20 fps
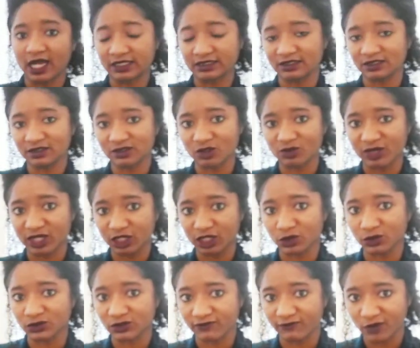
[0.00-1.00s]
I see somebody
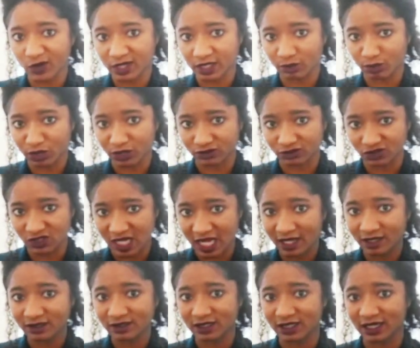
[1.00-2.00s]
who's avoidant
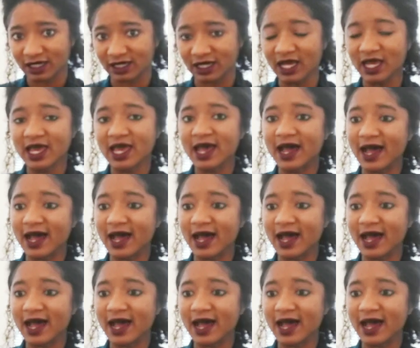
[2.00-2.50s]
personality